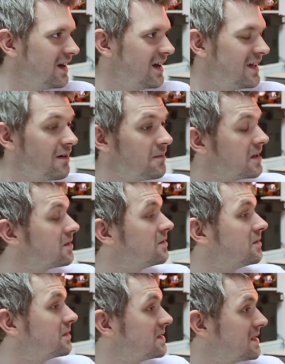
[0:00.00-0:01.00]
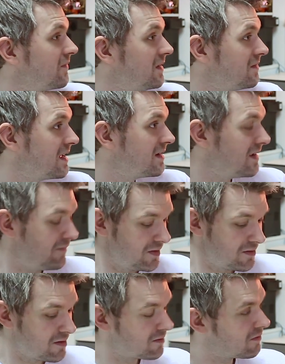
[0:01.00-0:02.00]
And that would be cool, because if you're
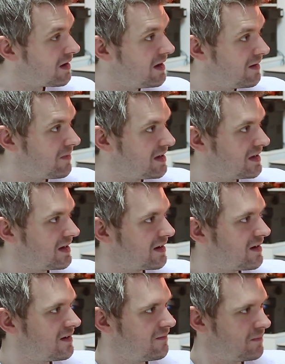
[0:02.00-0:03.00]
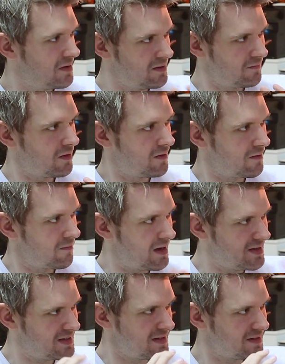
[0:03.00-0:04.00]
not great at making an island, but you've got an
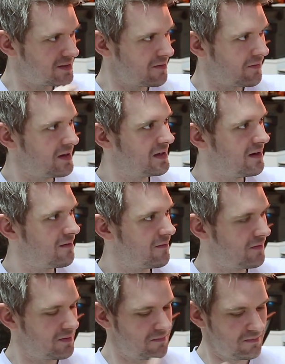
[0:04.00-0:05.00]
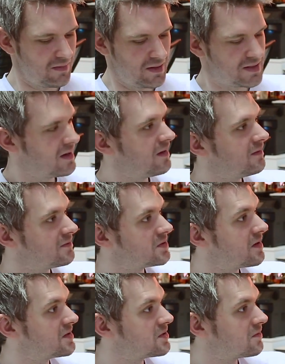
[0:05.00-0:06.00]
amazing sort of idea of a certain
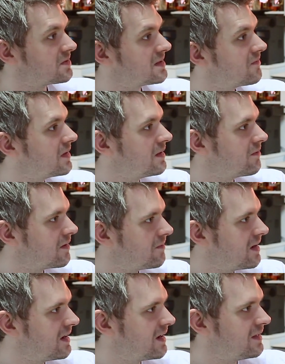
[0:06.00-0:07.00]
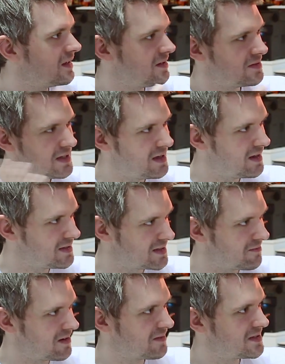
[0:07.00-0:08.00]
structure or something you want to make, and then you see it in
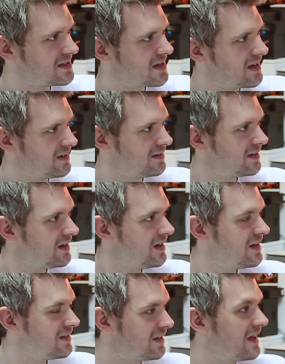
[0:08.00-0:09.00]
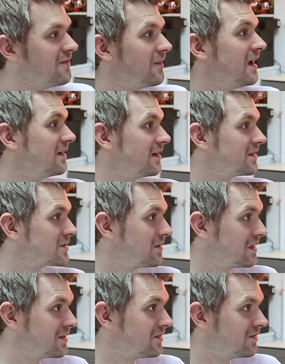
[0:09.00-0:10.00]
someone else's island that they've made and it looks
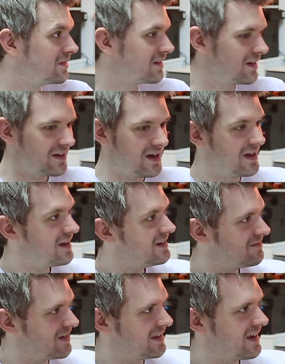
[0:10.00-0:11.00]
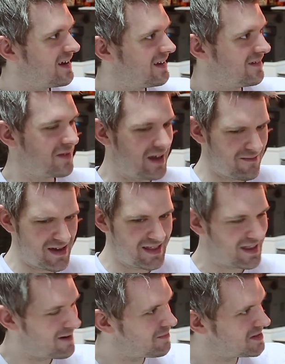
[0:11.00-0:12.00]
really cool, you're like, hey, I didn't make that island, but I made
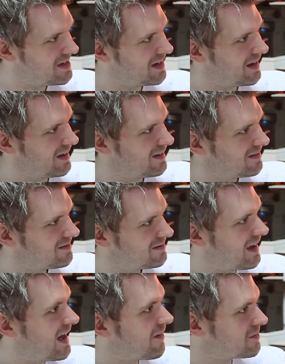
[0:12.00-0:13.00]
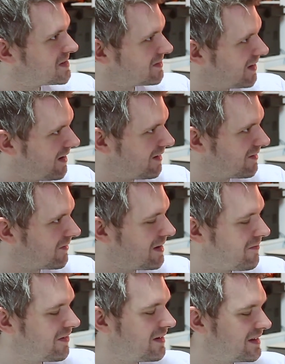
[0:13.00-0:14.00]
that particular house or hut or
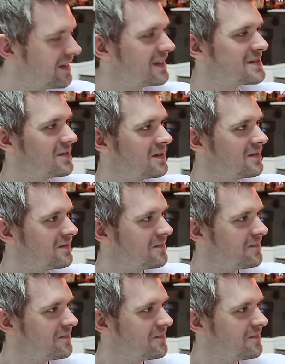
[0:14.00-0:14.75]
whatever. I think that's really cool.